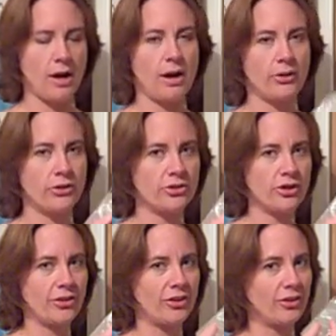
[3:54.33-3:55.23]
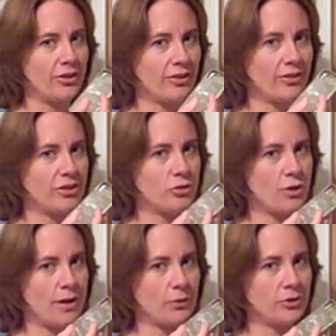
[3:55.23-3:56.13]
Suggest a Cincy
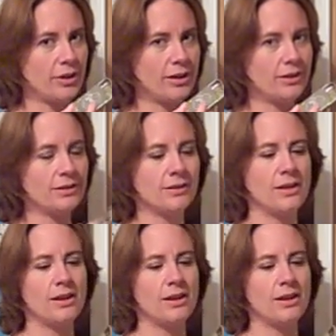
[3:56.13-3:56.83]
Travel Tin.